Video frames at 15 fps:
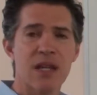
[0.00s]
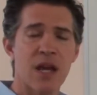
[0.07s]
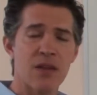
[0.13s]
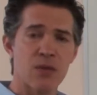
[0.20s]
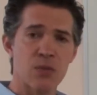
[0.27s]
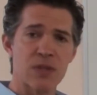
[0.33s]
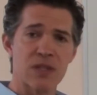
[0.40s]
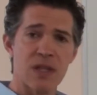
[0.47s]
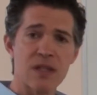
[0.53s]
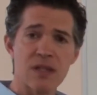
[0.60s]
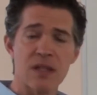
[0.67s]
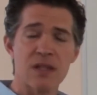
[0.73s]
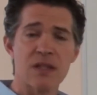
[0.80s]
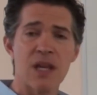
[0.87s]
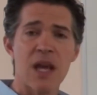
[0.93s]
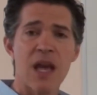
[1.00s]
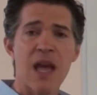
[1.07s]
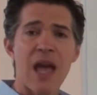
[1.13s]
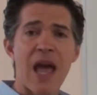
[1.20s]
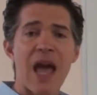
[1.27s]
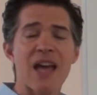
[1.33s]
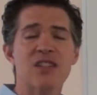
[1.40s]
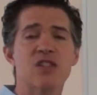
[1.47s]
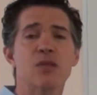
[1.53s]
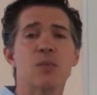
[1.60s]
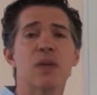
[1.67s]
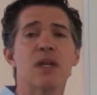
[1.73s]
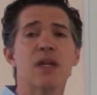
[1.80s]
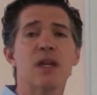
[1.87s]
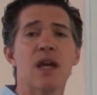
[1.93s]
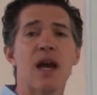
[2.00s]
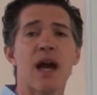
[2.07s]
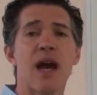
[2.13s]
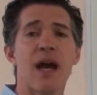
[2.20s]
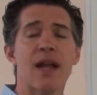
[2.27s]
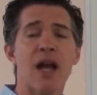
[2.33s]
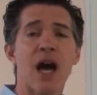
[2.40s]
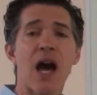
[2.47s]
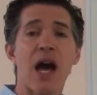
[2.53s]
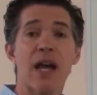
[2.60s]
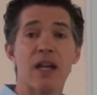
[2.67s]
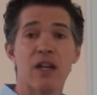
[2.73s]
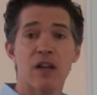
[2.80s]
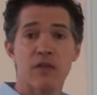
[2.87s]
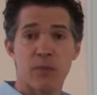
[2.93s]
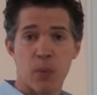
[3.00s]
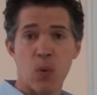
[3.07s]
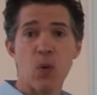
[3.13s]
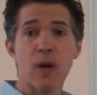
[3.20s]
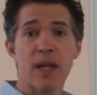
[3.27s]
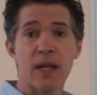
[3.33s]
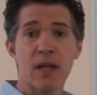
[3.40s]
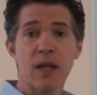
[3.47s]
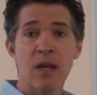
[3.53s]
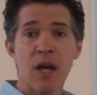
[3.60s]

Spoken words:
Now the resistance has to be at a high enough point,